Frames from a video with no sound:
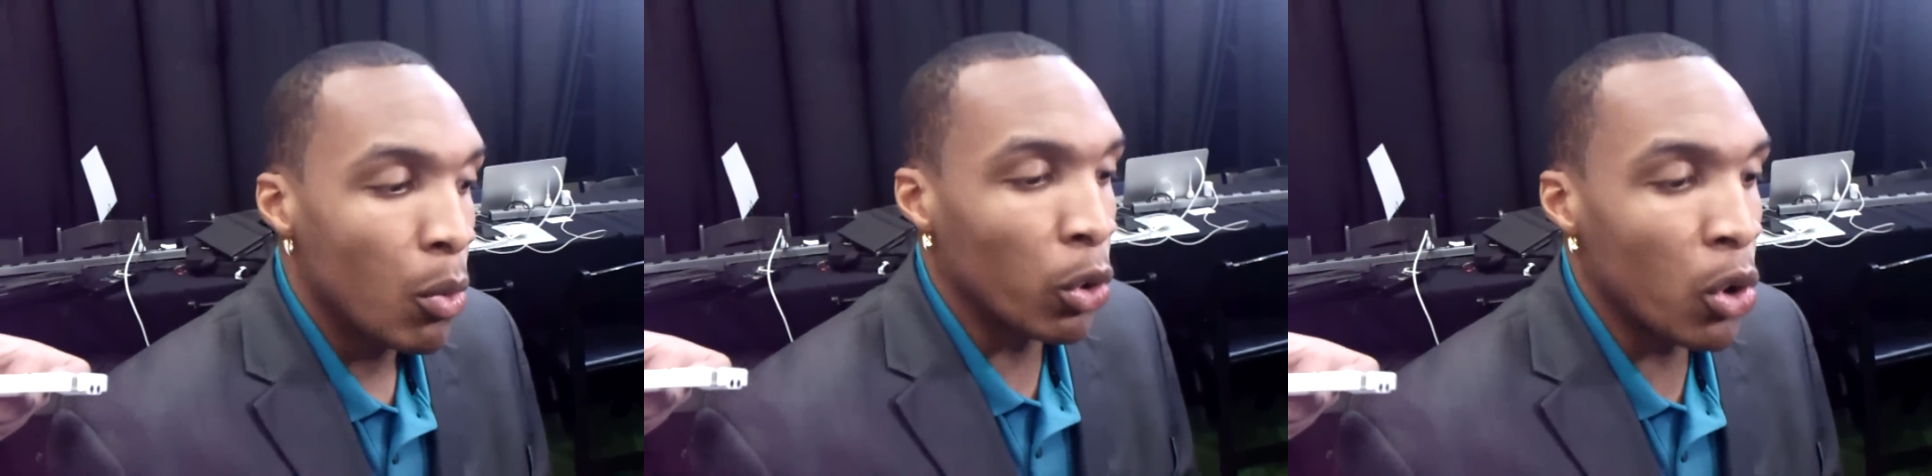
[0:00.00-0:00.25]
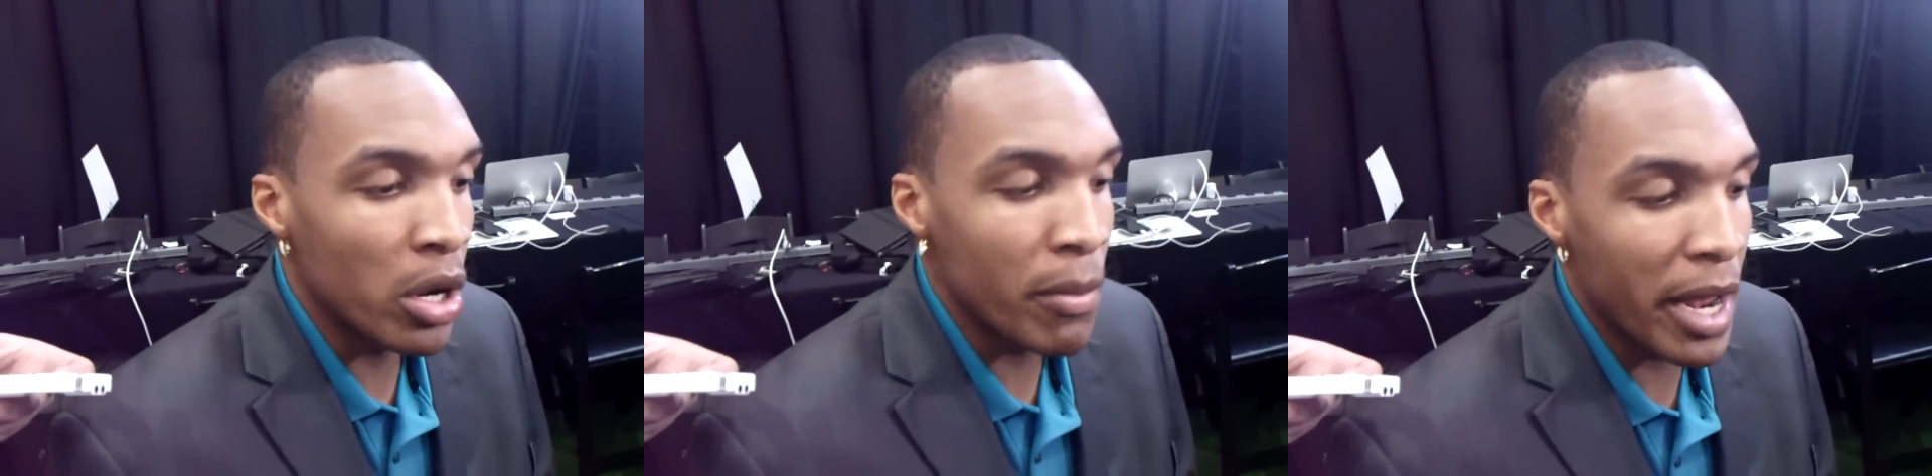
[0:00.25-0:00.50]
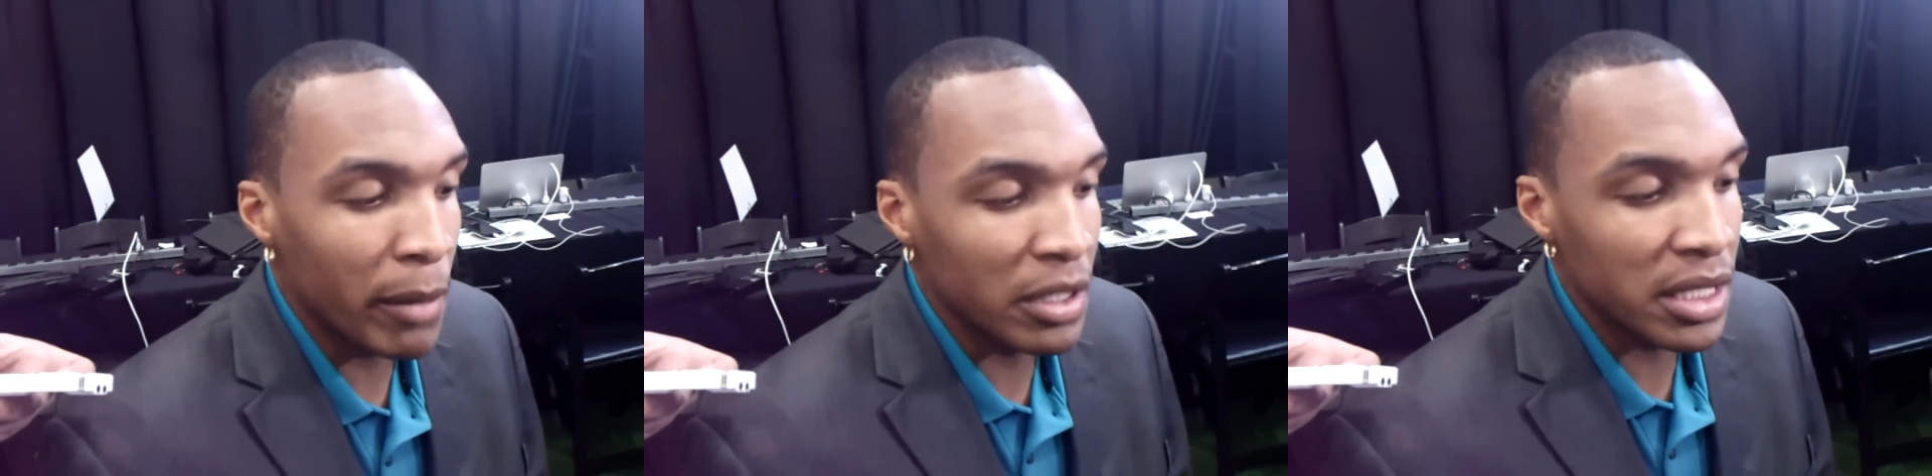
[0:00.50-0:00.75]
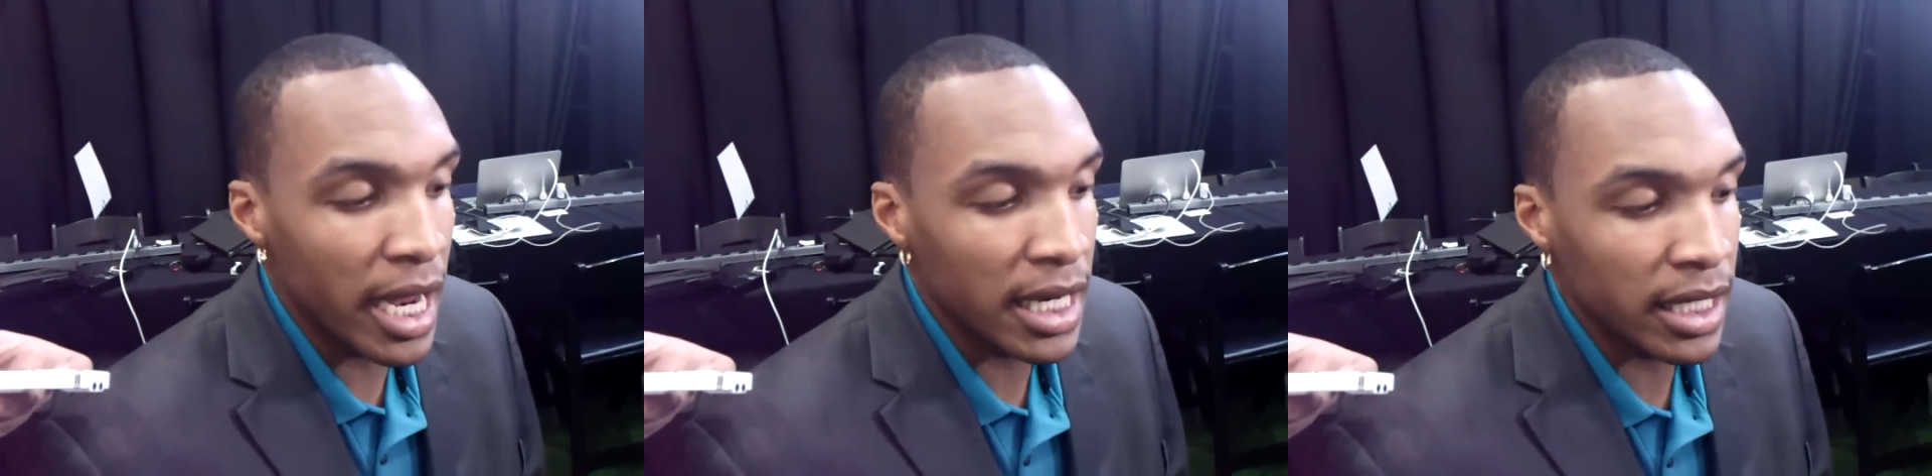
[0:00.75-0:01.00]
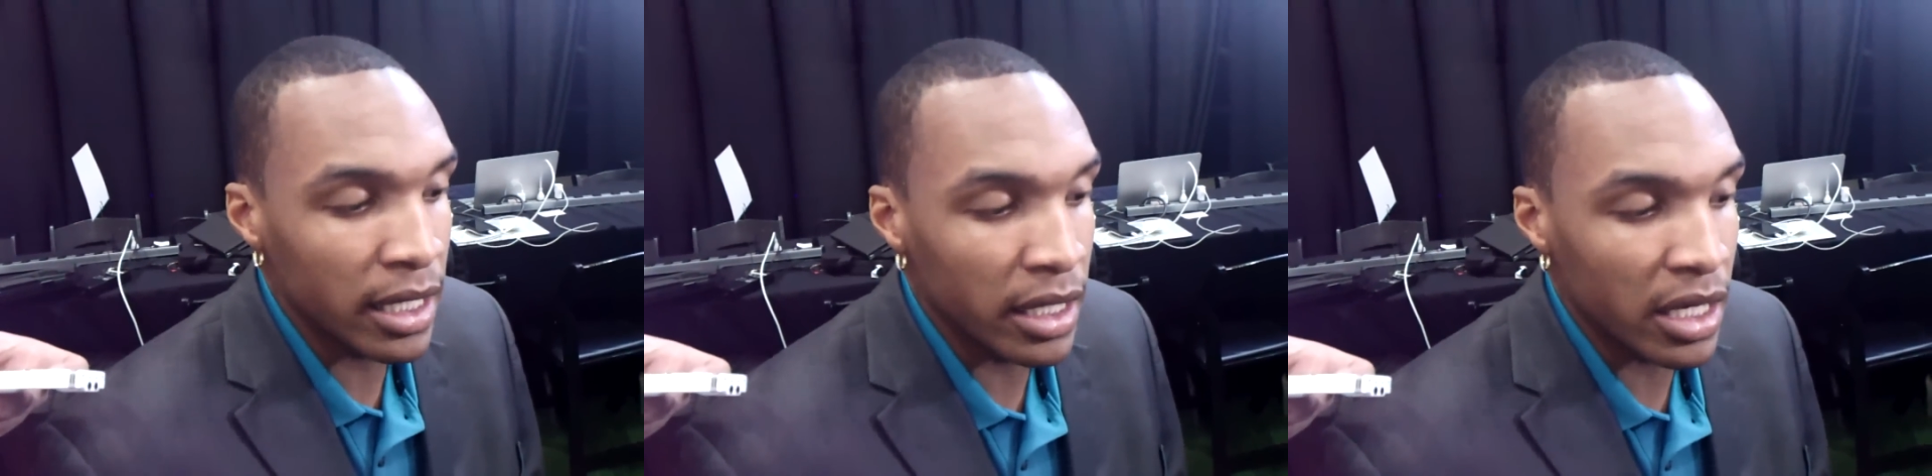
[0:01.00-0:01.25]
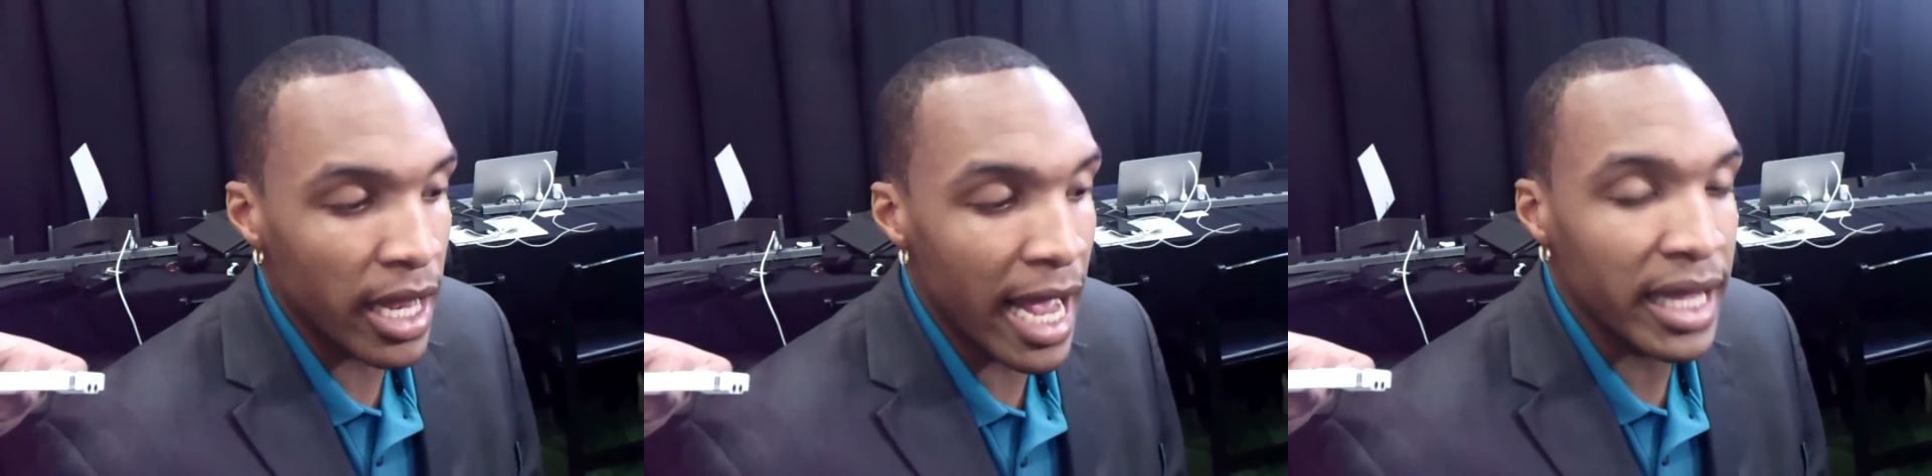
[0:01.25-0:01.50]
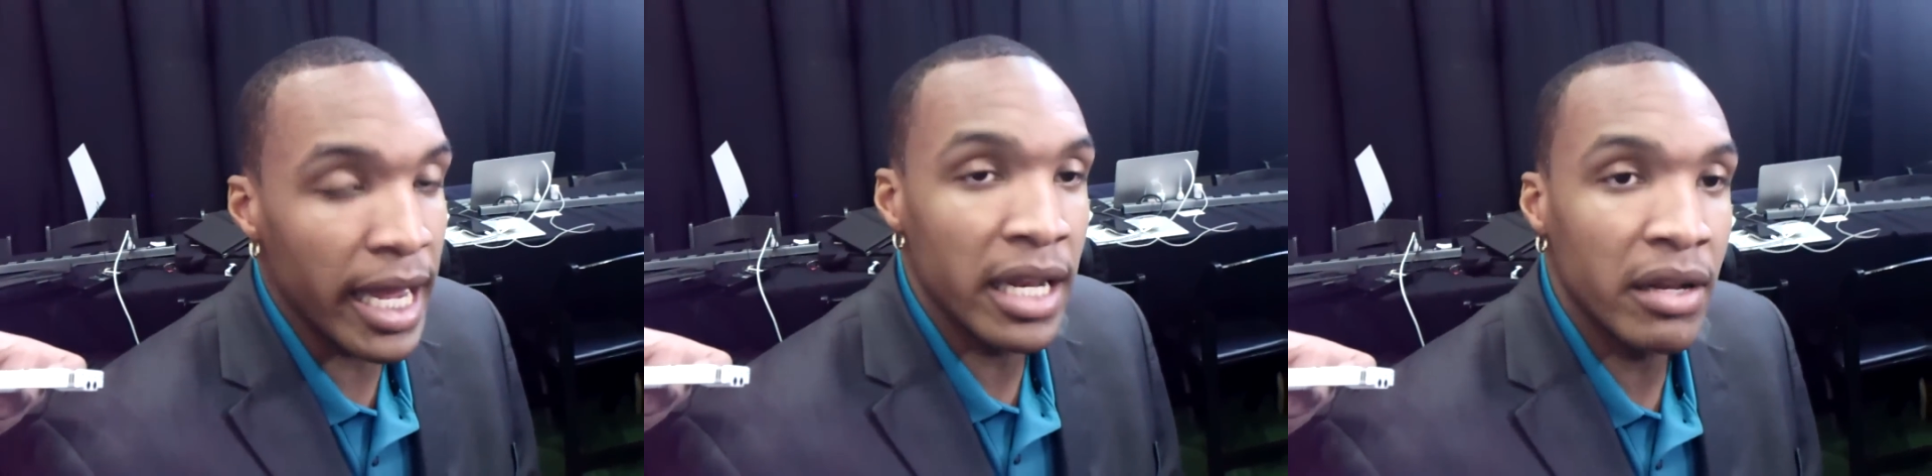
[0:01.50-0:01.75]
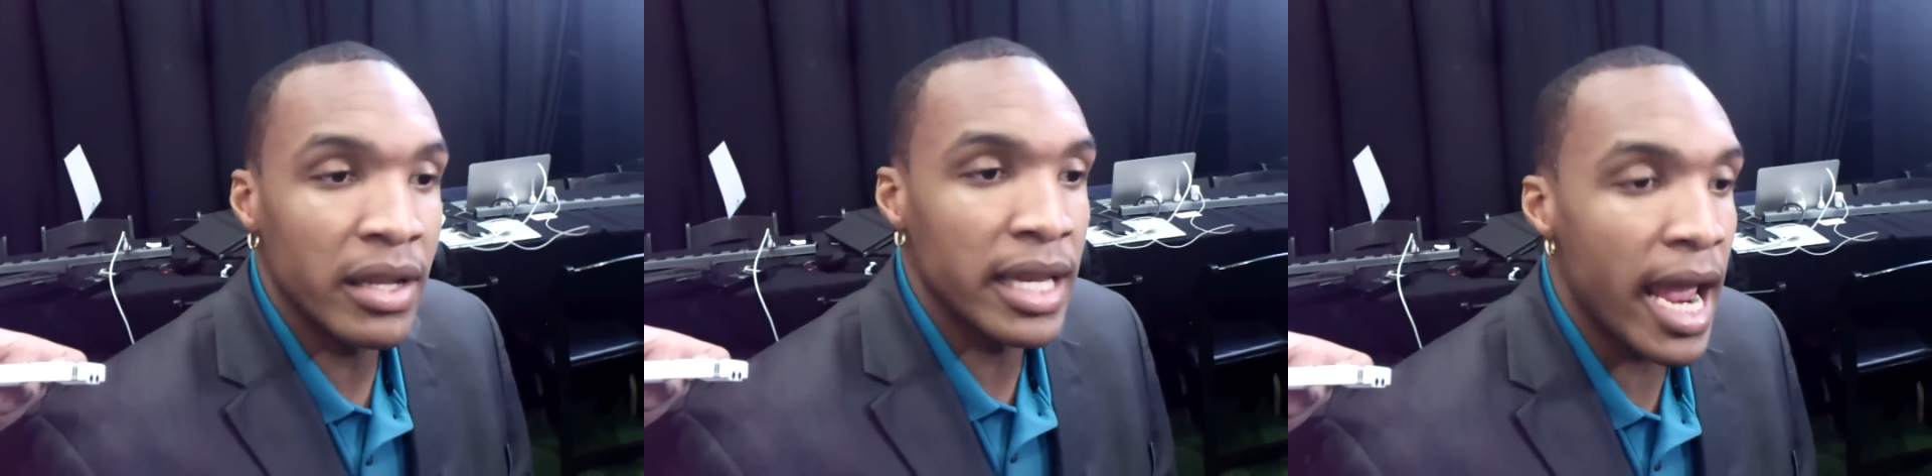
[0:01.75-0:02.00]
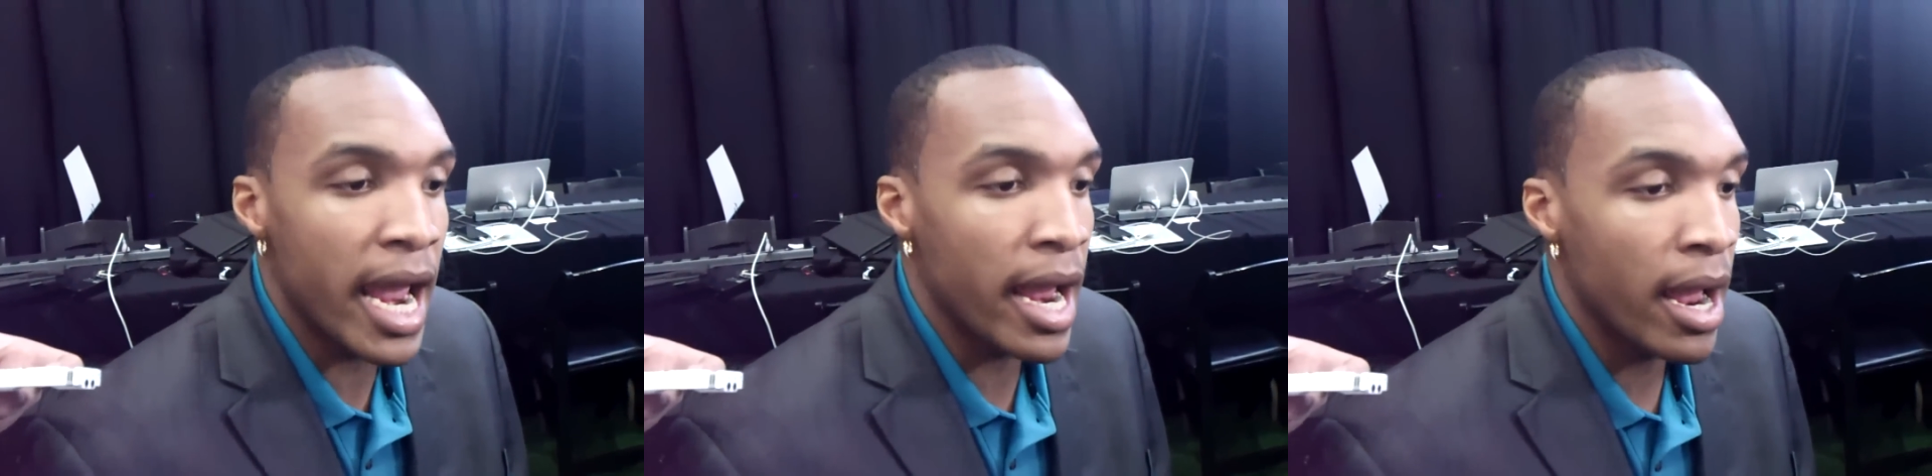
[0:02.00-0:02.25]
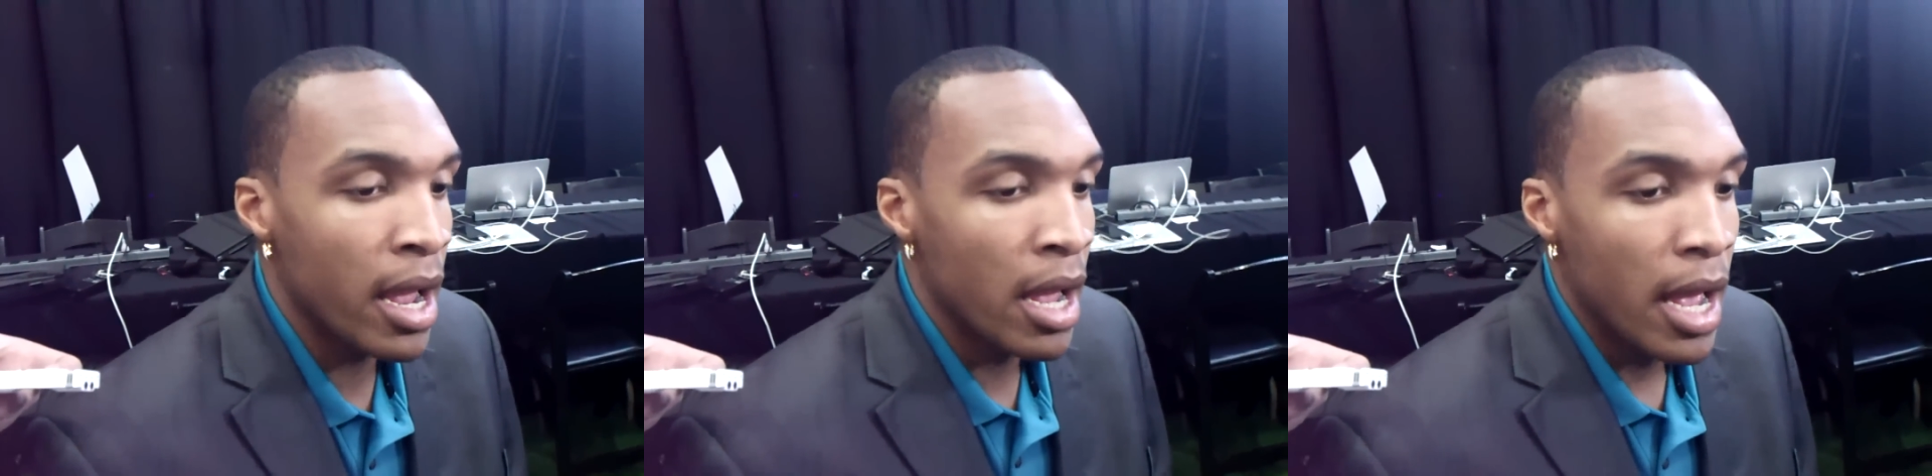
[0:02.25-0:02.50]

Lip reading: We're going to make mistakes, and at the end of the day,